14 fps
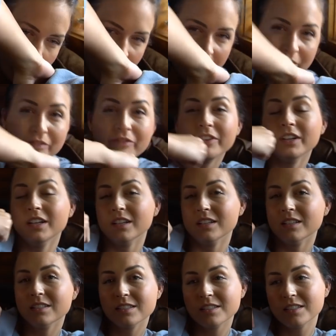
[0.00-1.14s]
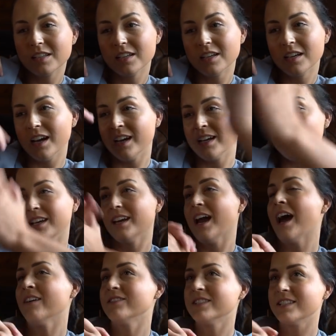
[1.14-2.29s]
But first, I
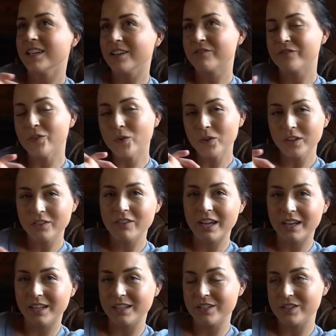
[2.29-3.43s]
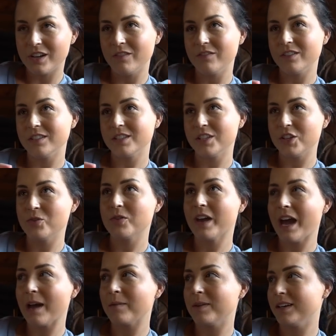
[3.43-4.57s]
have to take full advantage of this cute
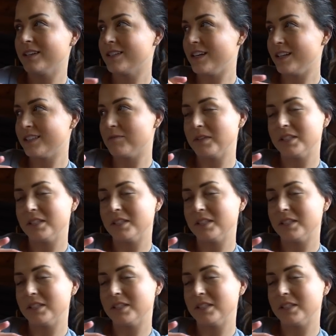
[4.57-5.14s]
cabin and take some